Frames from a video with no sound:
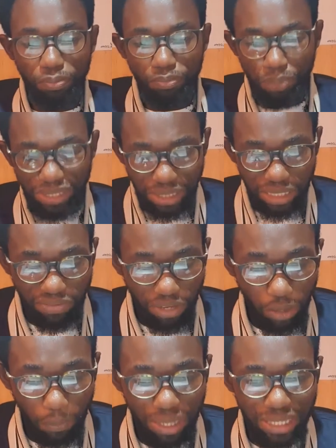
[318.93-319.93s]
business
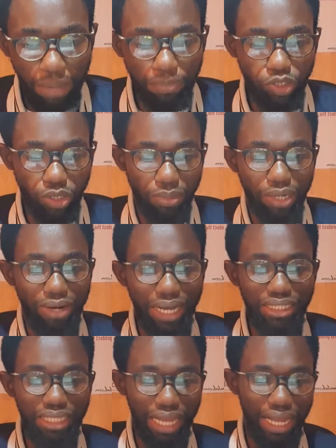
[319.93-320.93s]
development can be
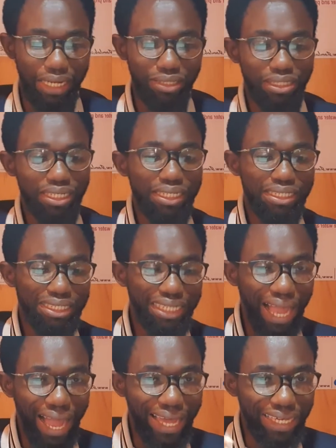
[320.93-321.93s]
summarized as
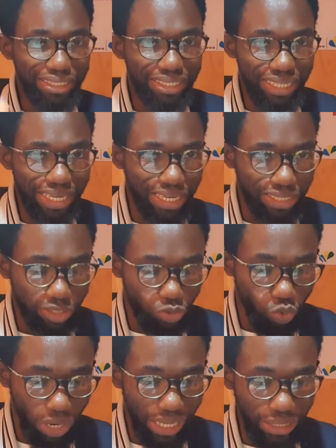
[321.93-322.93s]
the ideas,
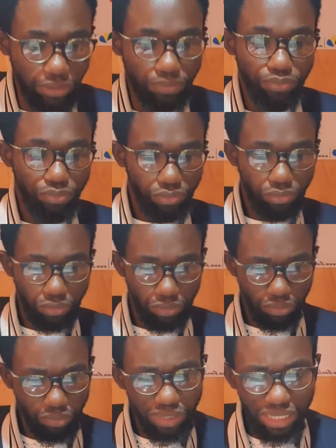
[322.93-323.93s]
one,
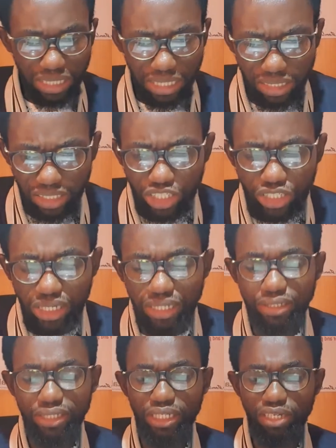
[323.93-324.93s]

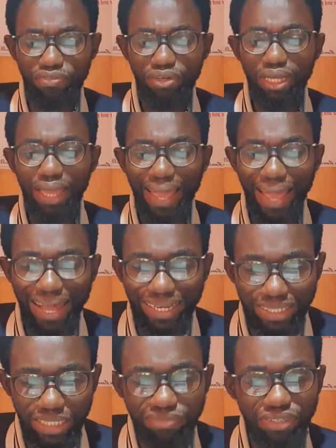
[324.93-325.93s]
initiative,
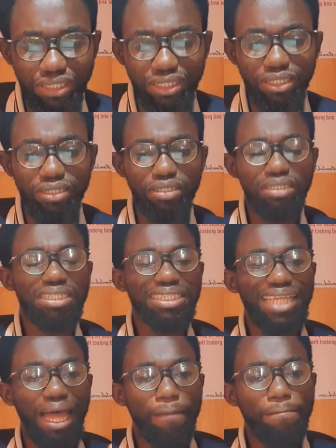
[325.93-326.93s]
activities
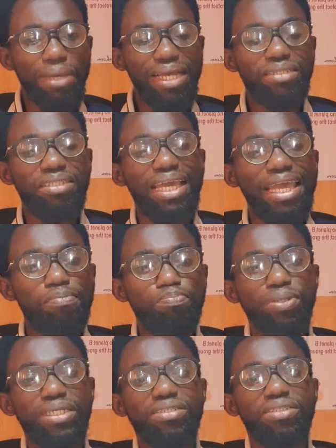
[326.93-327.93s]
that makes a
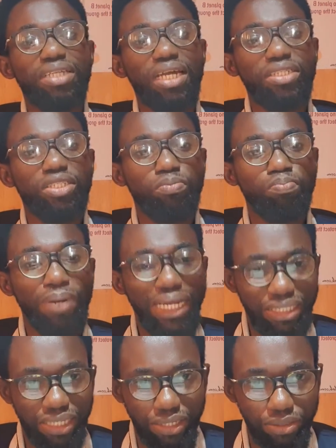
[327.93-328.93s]
business
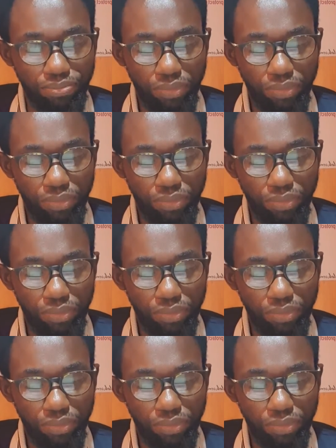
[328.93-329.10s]
better.